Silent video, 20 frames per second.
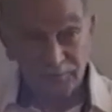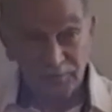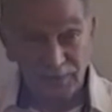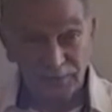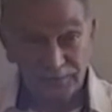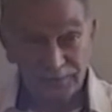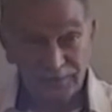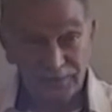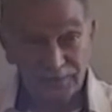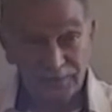
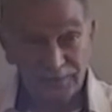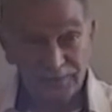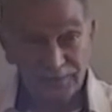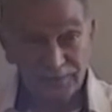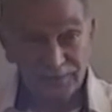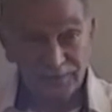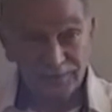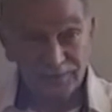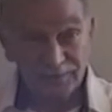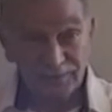about the
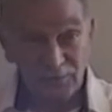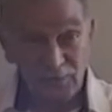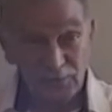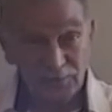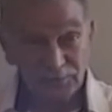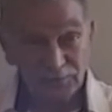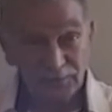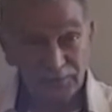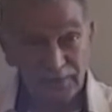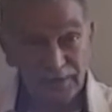
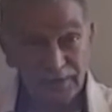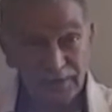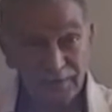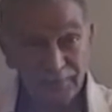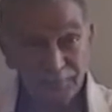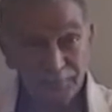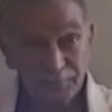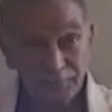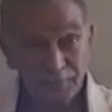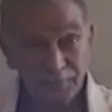03,
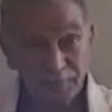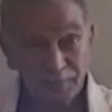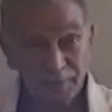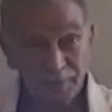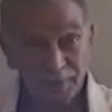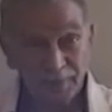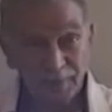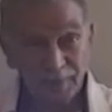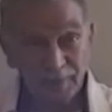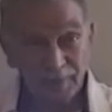
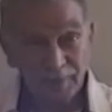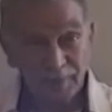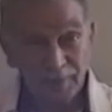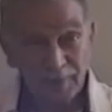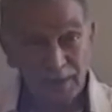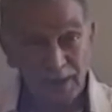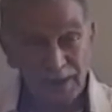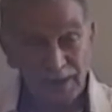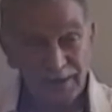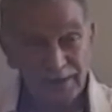
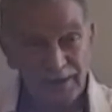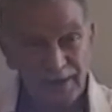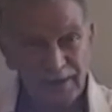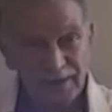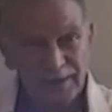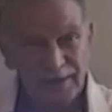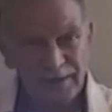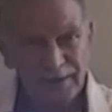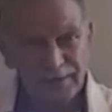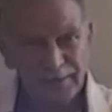it
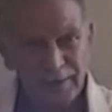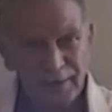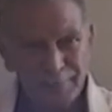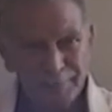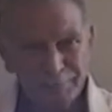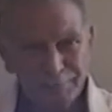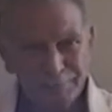had a